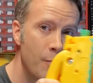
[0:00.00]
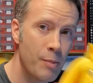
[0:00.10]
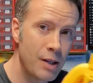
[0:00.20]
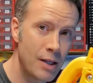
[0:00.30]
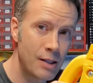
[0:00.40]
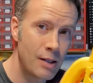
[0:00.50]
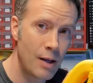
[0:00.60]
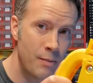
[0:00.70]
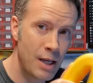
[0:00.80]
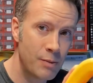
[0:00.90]
but this
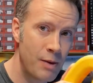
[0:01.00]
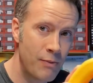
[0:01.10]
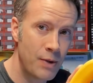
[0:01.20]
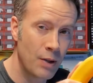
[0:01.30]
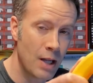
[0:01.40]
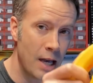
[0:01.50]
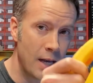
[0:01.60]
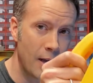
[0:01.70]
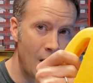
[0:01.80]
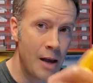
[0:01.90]
makes me feel
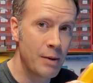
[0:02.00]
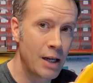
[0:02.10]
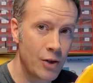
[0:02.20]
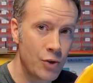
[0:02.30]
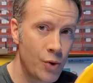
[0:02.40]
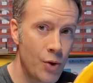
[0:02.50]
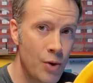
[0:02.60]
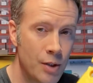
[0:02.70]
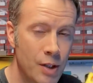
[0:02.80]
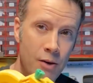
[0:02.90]
like I'm in
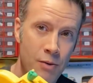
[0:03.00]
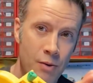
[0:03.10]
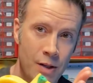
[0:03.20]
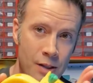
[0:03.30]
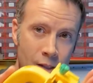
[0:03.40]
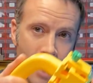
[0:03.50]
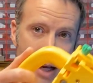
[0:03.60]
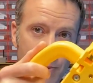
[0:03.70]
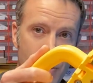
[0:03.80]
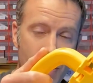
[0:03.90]
control. You can slide
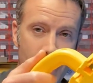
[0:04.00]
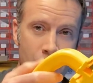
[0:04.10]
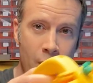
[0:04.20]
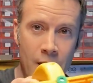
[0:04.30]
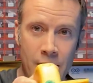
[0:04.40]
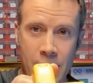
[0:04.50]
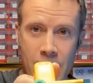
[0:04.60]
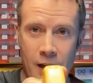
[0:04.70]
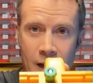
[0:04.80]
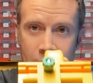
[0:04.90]
the boards readily.
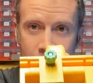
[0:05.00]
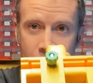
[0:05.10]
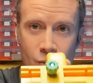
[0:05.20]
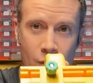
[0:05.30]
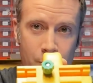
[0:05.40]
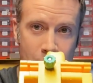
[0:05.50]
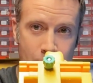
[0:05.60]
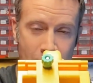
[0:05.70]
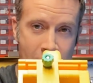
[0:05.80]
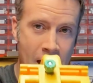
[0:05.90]
It has these grippy
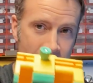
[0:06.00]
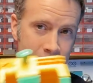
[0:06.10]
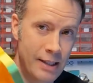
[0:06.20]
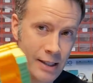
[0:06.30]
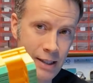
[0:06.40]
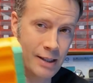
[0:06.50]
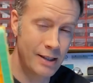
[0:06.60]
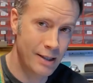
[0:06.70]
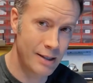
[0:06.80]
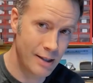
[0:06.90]
pads.
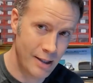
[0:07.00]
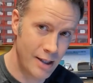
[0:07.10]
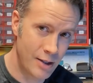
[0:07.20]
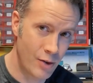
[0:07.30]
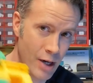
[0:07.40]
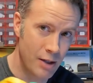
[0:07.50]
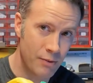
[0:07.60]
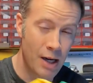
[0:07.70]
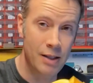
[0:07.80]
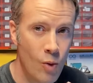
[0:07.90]
It's a great
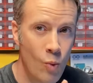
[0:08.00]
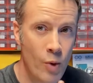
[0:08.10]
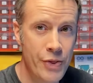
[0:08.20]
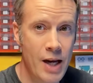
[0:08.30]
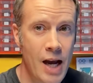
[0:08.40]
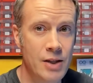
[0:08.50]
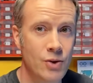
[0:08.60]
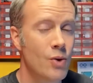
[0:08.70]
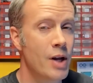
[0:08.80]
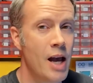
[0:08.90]
device. One thing I
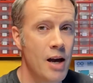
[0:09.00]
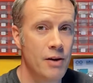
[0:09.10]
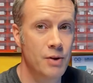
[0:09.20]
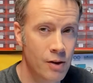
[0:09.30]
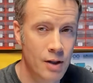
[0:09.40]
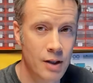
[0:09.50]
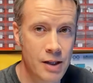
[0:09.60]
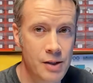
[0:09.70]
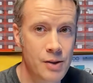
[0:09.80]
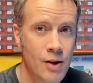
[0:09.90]
don't have currently
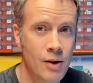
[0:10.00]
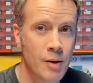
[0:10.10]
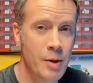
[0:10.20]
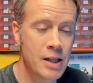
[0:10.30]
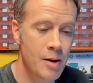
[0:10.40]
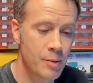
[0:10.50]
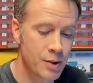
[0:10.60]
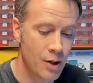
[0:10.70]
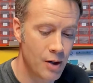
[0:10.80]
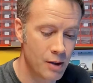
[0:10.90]
installed on my table
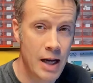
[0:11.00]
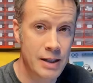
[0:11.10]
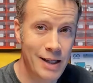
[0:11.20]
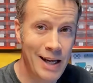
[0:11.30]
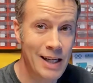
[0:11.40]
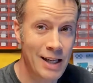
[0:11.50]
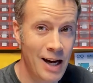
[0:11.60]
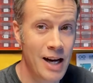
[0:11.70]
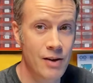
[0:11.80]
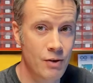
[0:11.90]
saw is any
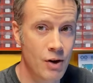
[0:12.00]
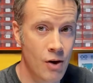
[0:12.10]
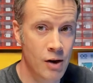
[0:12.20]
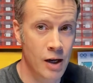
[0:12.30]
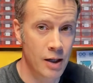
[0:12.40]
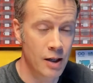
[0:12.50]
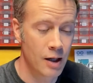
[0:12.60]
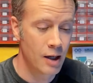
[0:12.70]
kind of guard,